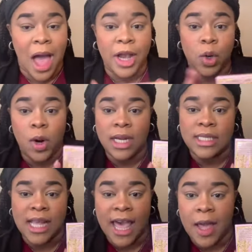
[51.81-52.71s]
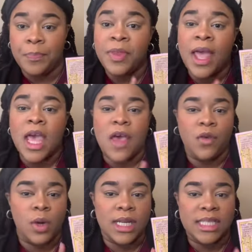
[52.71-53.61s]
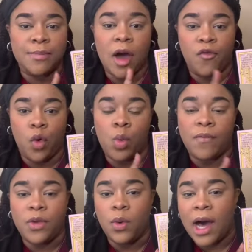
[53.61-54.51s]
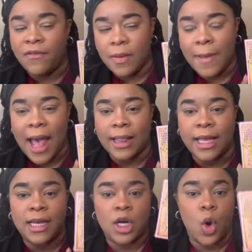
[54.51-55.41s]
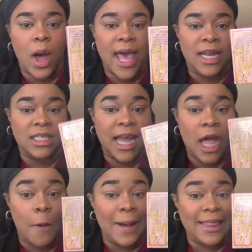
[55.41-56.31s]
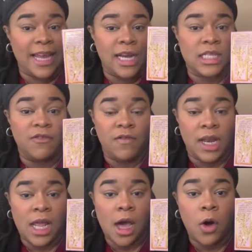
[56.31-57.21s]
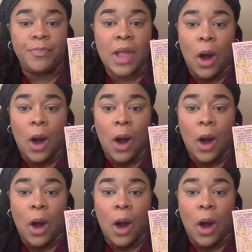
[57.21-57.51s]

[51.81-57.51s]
I do want to say, if you want to see my full review of the palette, go ahead and check out my latest video.